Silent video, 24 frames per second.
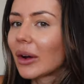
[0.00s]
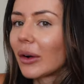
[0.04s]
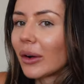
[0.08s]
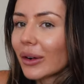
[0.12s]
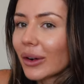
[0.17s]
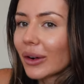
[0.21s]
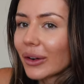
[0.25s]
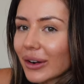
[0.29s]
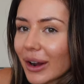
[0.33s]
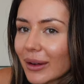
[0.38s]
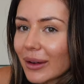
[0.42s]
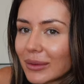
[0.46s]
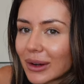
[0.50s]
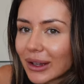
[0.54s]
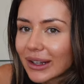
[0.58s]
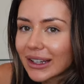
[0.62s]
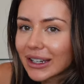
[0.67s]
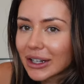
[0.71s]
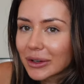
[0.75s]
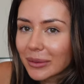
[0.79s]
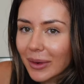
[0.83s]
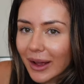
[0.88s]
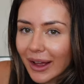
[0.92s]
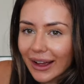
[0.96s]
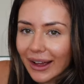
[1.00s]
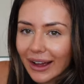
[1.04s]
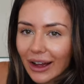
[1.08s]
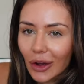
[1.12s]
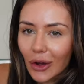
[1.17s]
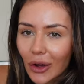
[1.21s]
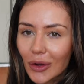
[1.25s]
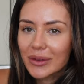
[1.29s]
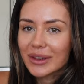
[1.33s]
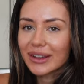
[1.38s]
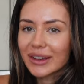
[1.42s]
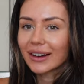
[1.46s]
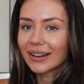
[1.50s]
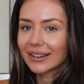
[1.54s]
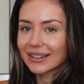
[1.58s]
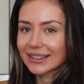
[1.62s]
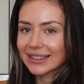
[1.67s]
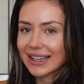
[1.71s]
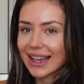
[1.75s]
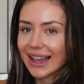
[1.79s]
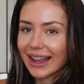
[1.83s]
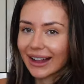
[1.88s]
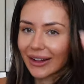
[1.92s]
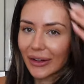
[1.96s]
Oh God, I'm looking at my hair. I hope you
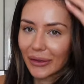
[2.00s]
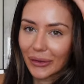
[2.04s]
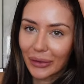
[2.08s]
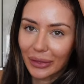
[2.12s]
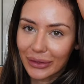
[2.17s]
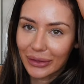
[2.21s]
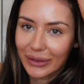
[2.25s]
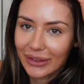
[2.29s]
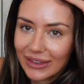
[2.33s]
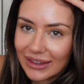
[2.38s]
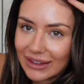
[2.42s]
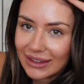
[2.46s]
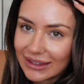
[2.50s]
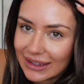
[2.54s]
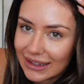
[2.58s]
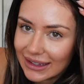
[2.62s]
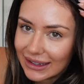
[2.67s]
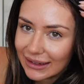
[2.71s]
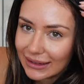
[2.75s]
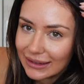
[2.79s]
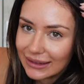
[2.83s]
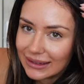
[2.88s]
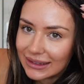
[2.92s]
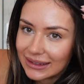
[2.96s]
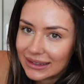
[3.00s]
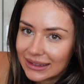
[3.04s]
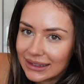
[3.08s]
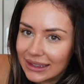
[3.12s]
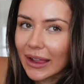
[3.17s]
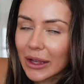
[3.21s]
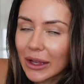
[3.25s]
can't tell that this is,